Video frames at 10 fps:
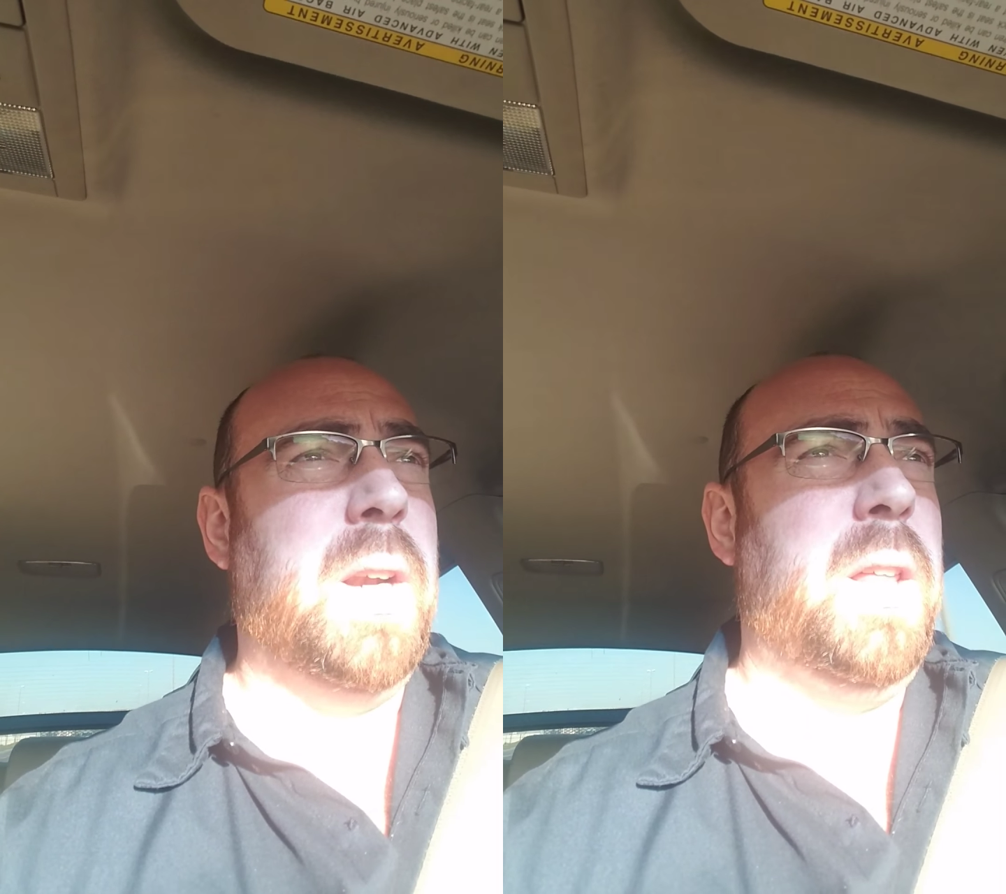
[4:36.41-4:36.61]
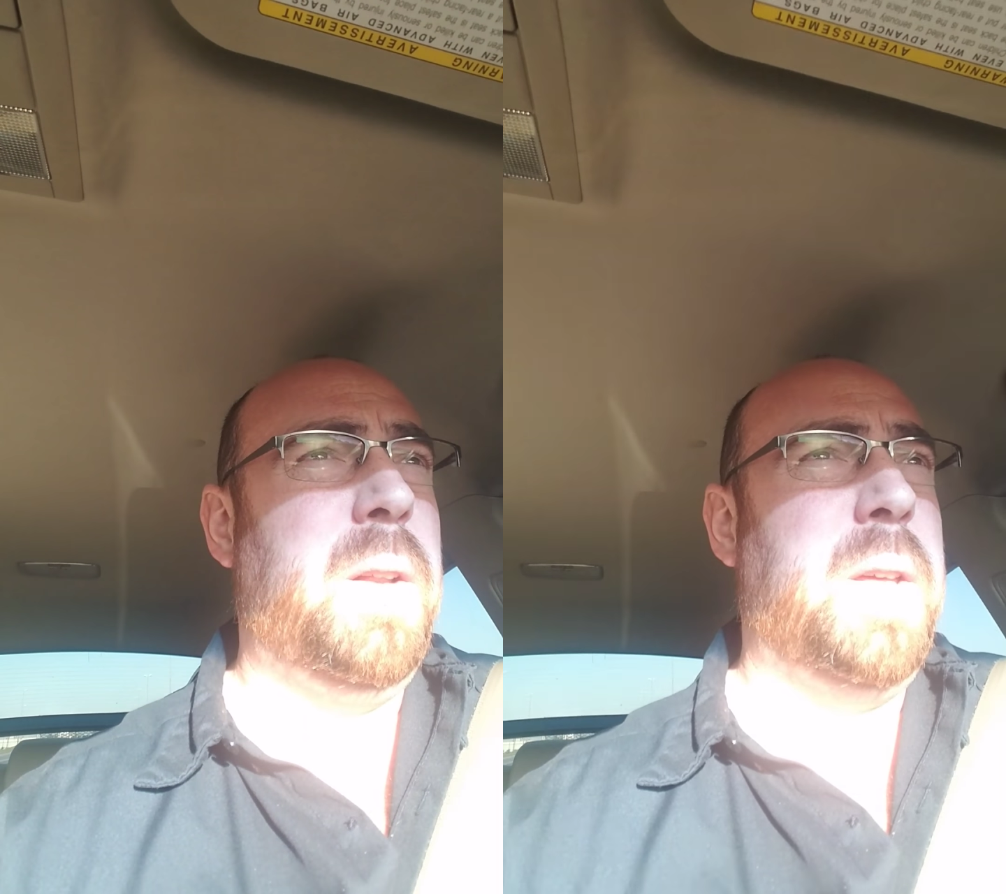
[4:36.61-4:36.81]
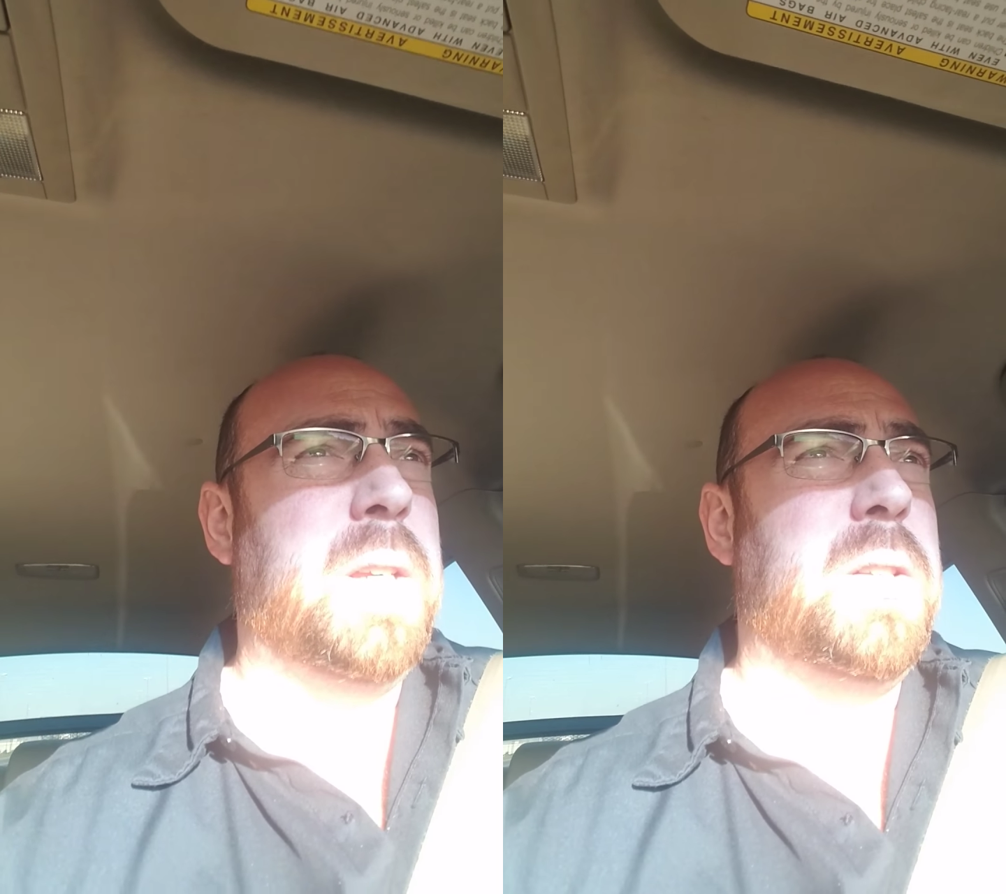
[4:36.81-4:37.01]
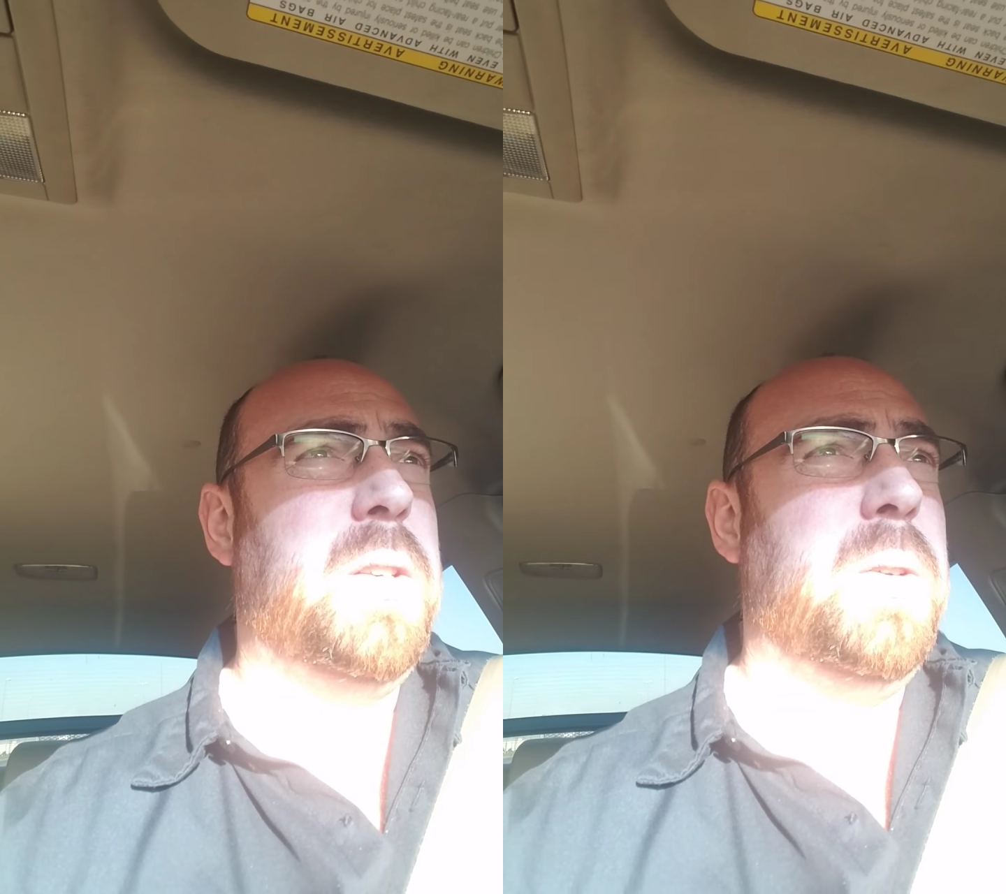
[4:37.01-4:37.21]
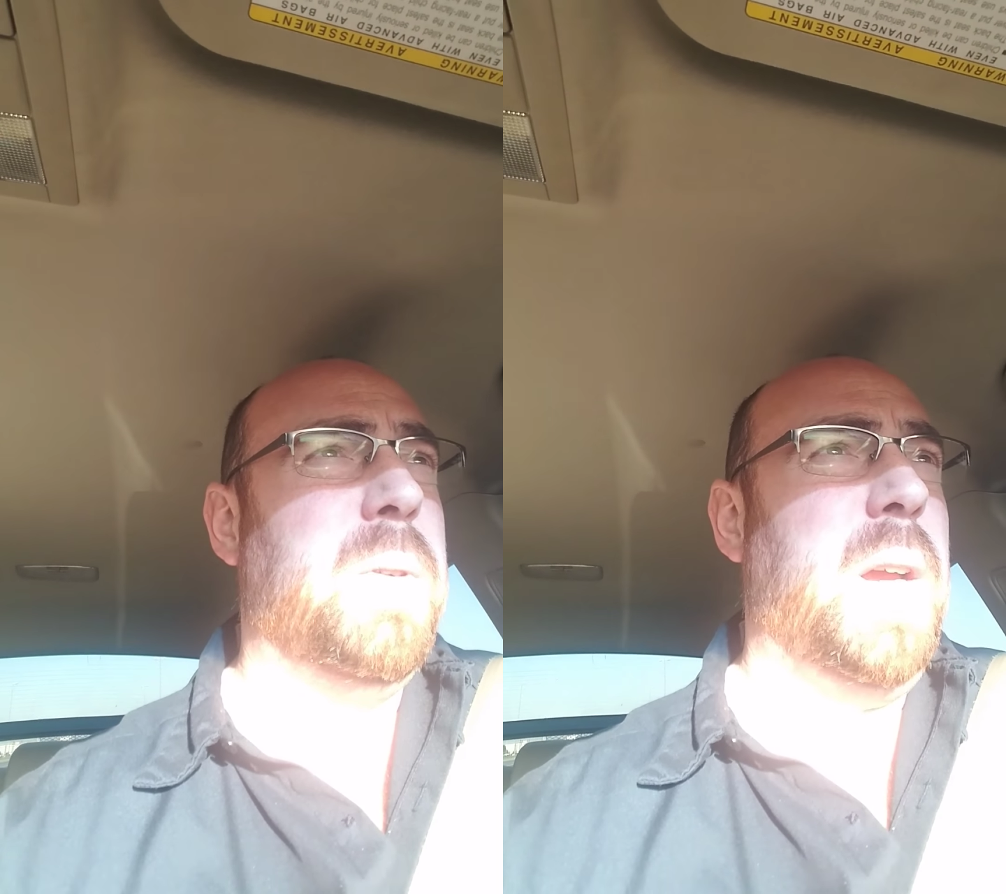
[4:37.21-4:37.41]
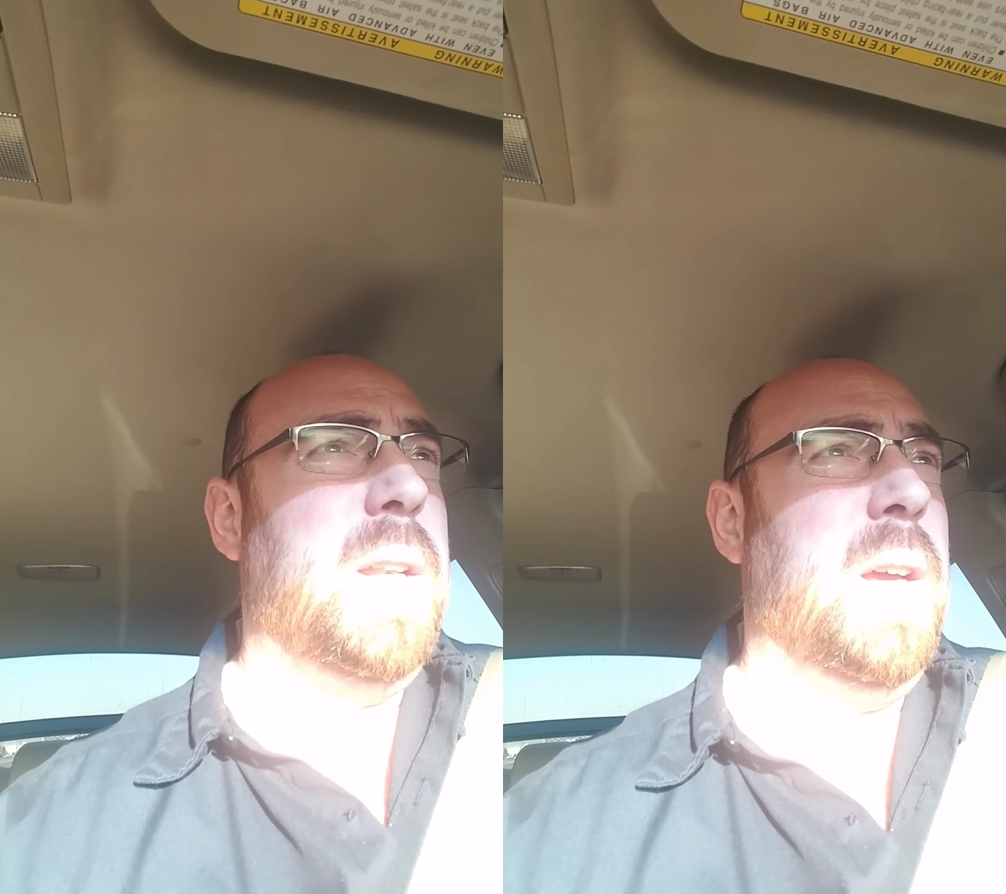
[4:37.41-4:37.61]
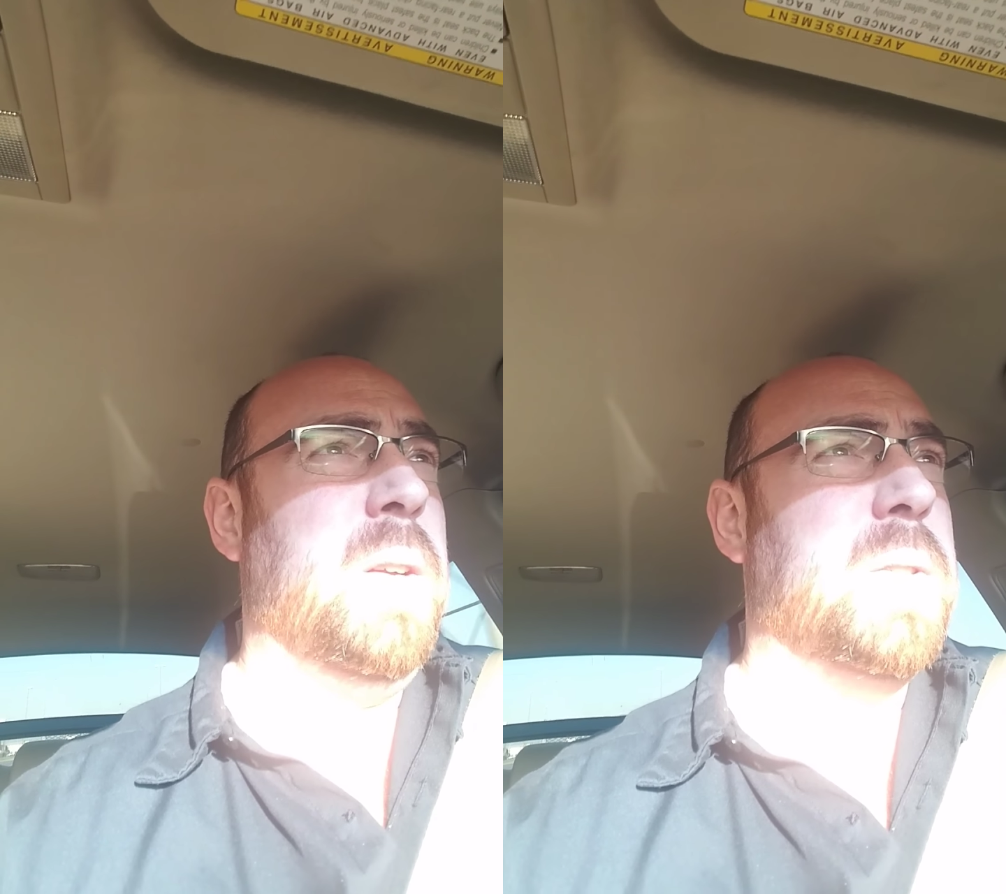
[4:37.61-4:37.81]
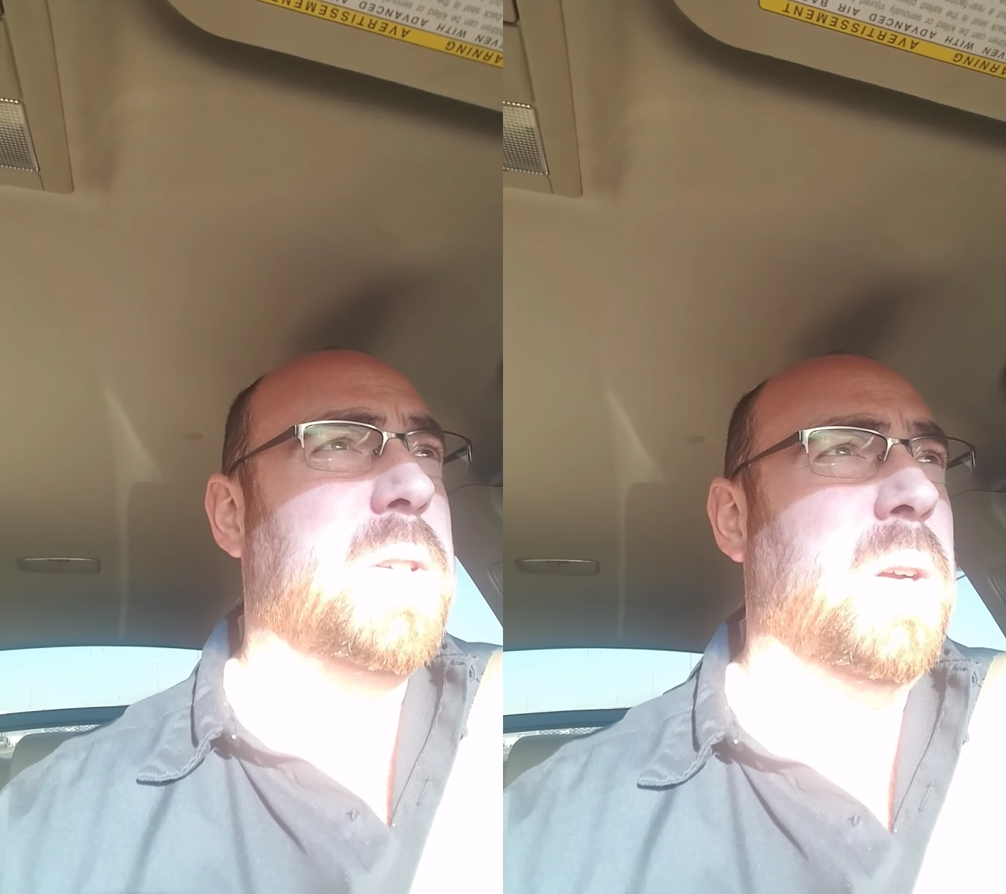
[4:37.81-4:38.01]
got other things to do right
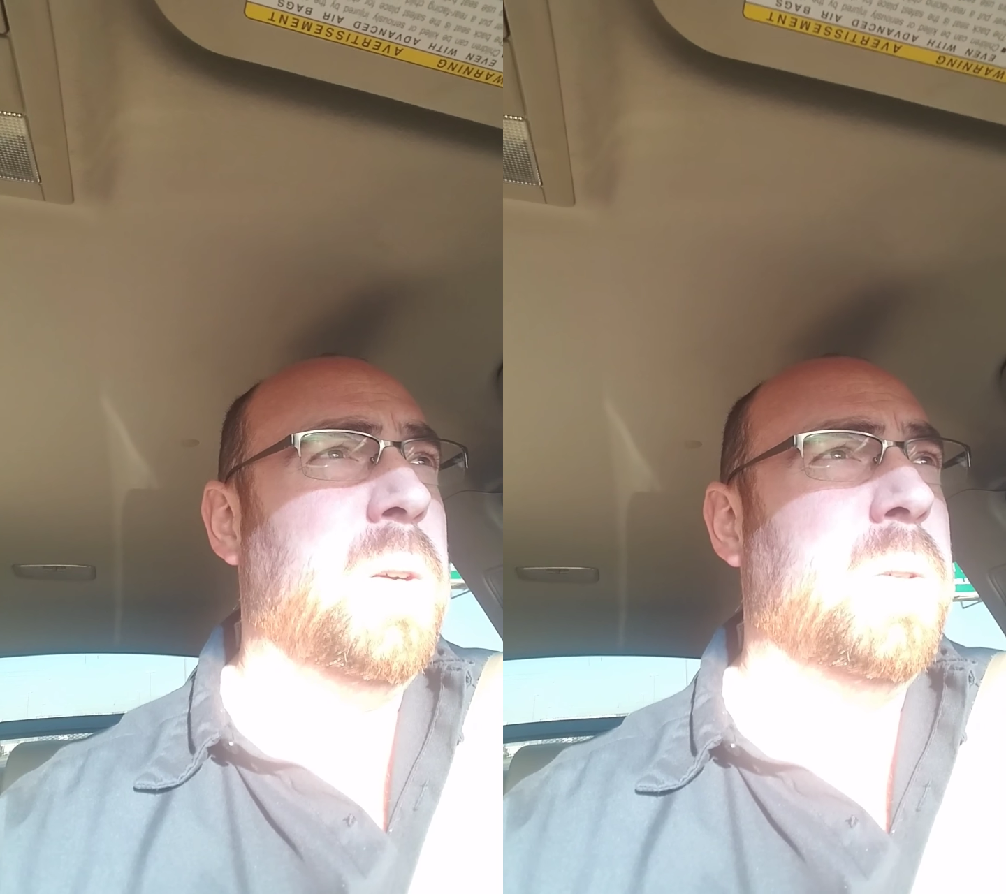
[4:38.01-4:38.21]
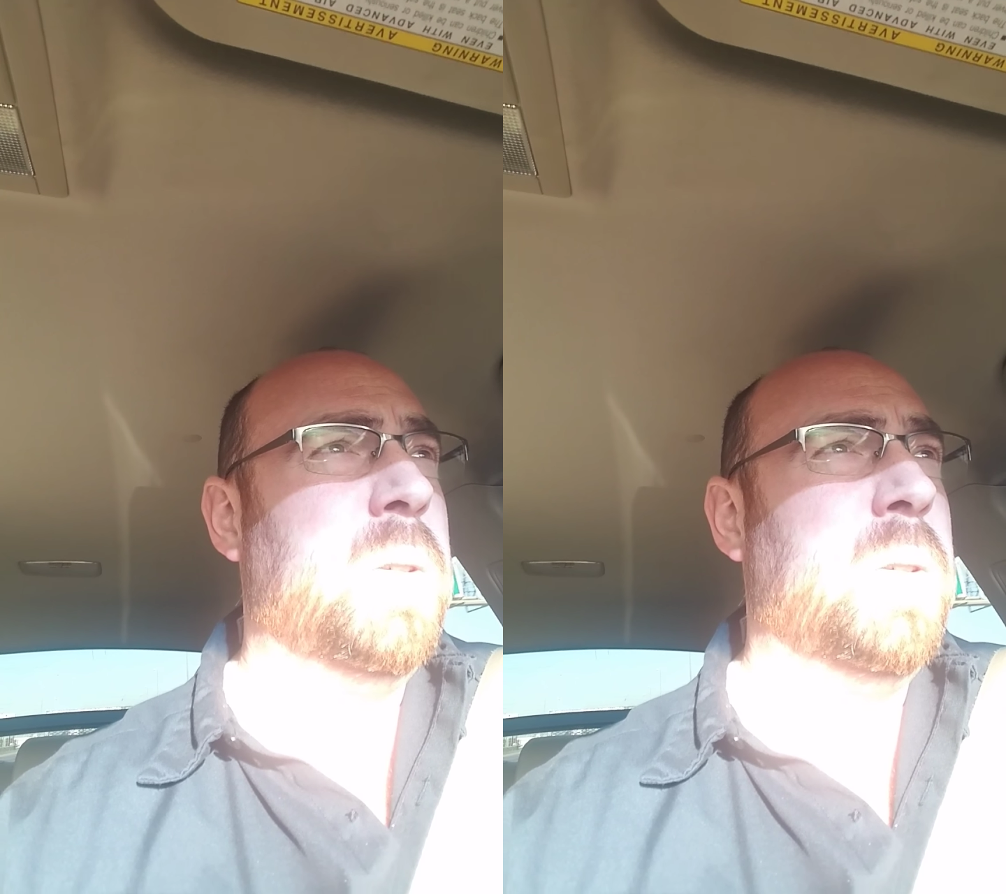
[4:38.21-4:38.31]
now, so